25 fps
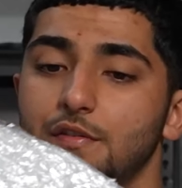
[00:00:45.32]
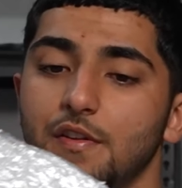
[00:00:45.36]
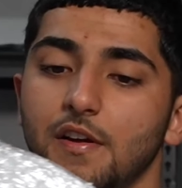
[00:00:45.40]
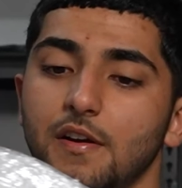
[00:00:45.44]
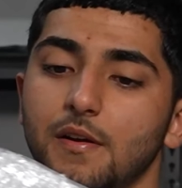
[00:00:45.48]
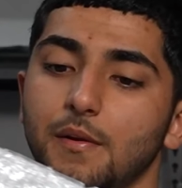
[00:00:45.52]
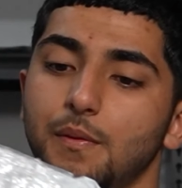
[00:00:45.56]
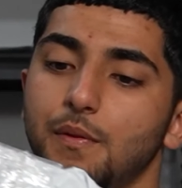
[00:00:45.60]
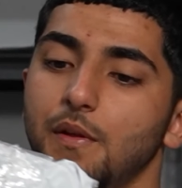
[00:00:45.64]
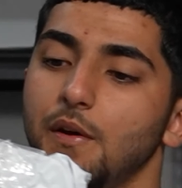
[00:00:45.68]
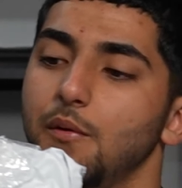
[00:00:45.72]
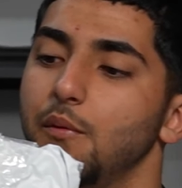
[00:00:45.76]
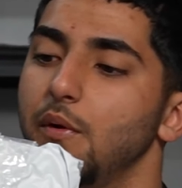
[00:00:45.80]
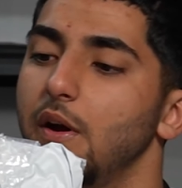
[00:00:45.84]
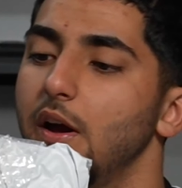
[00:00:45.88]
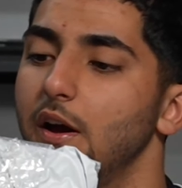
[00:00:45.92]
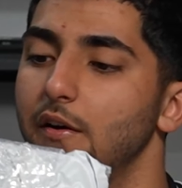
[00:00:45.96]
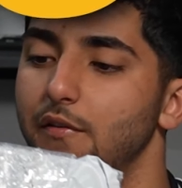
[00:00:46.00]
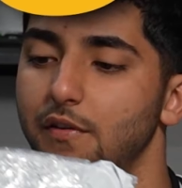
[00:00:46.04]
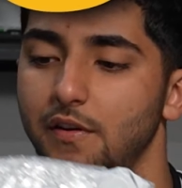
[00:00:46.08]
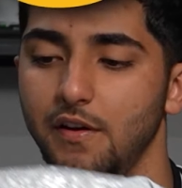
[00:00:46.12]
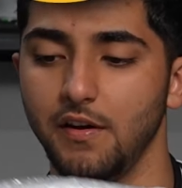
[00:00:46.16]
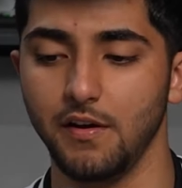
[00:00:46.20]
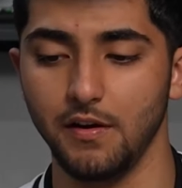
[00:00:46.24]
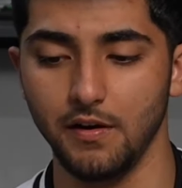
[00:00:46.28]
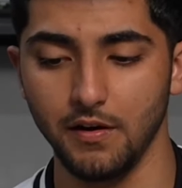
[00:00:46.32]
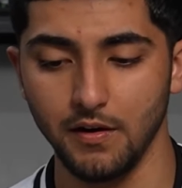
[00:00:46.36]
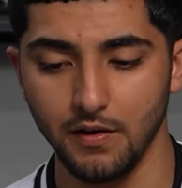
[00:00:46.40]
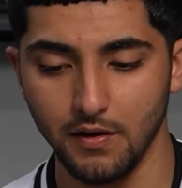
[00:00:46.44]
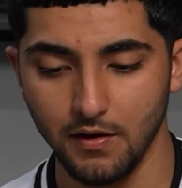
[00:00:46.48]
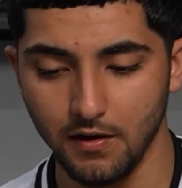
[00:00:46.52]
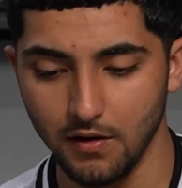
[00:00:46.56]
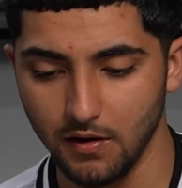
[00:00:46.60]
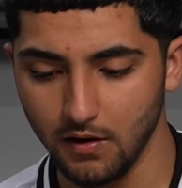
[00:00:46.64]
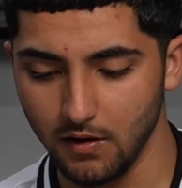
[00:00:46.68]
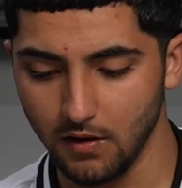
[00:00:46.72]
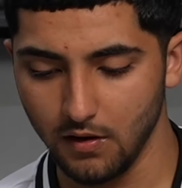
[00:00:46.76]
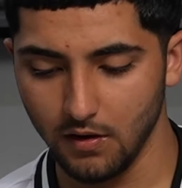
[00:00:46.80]
second thing we have here,
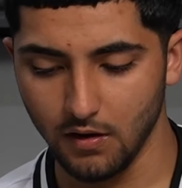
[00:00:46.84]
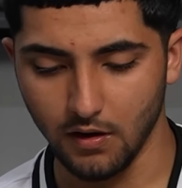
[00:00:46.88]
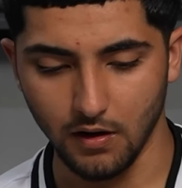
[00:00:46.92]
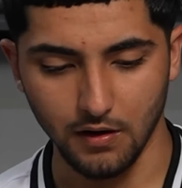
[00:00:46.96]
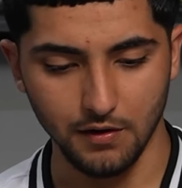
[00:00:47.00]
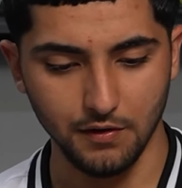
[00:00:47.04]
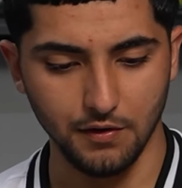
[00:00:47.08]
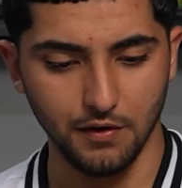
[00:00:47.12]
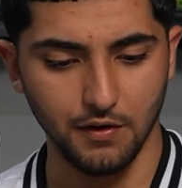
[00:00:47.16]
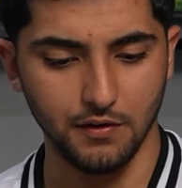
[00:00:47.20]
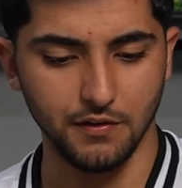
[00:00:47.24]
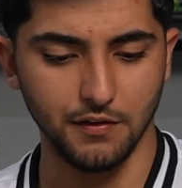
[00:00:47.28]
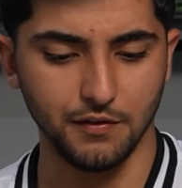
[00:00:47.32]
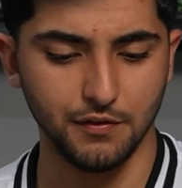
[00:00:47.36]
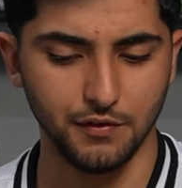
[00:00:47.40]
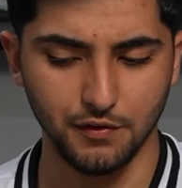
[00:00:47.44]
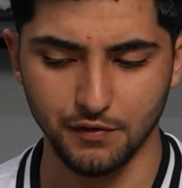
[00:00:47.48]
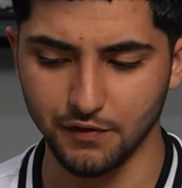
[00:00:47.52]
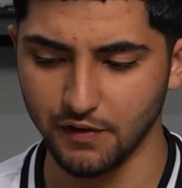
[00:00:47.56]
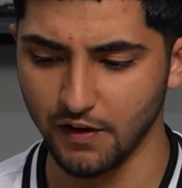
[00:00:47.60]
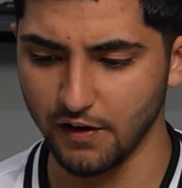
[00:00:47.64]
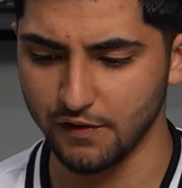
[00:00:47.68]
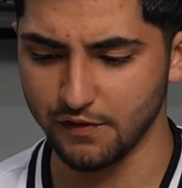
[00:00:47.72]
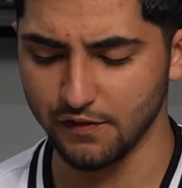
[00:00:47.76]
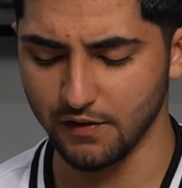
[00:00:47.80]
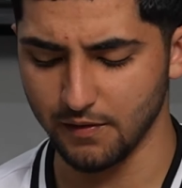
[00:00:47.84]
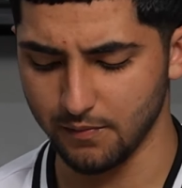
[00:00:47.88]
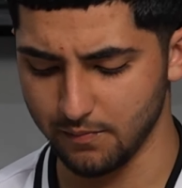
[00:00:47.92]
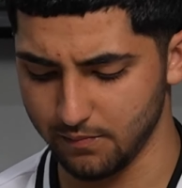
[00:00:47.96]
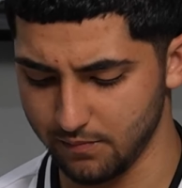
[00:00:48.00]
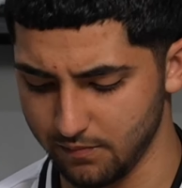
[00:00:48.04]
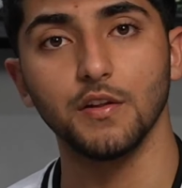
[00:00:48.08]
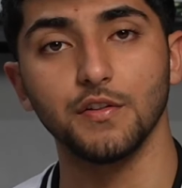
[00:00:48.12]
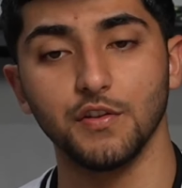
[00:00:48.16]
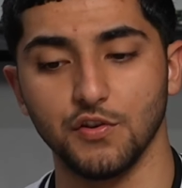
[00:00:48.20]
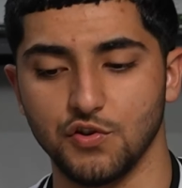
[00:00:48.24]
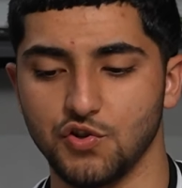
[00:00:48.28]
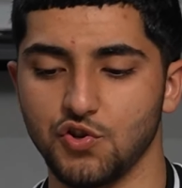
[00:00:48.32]
I don't know, this looks like some,
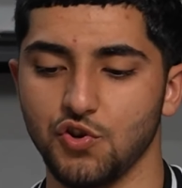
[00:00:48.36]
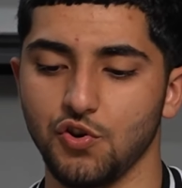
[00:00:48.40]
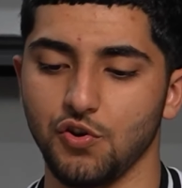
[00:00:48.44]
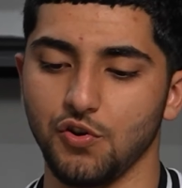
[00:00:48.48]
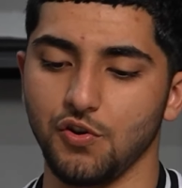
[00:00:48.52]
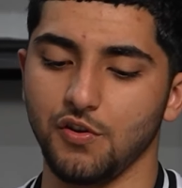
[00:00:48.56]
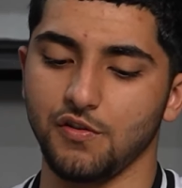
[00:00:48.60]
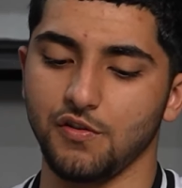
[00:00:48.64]
it's a shoe,